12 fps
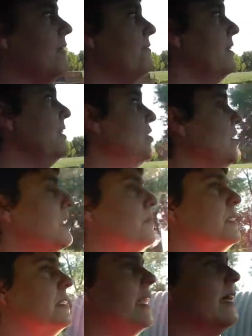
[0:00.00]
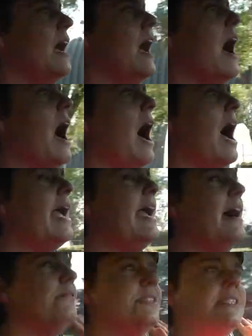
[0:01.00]
I finished it. It was like, I
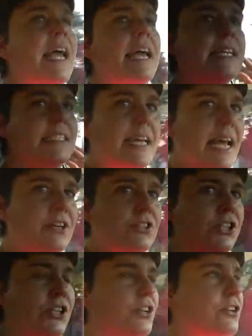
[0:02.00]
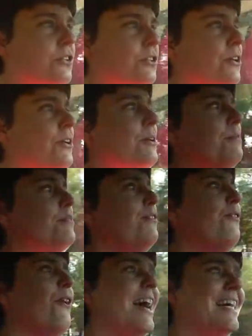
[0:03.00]
have to take a day or two
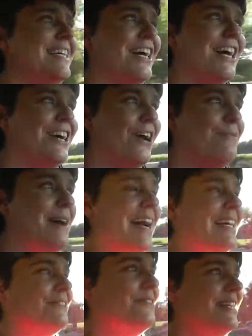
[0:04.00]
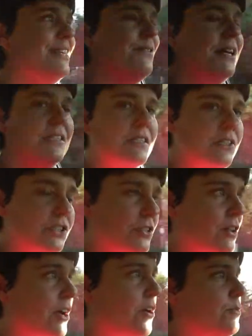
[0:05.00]
before I can go back and read the rest of the
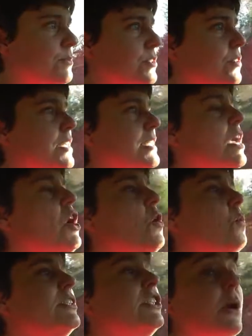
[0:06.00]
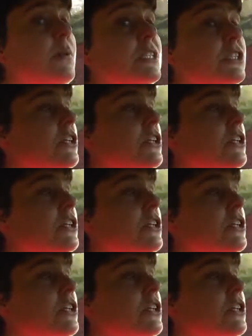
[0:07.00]
Sherlock Holmes stories, which I will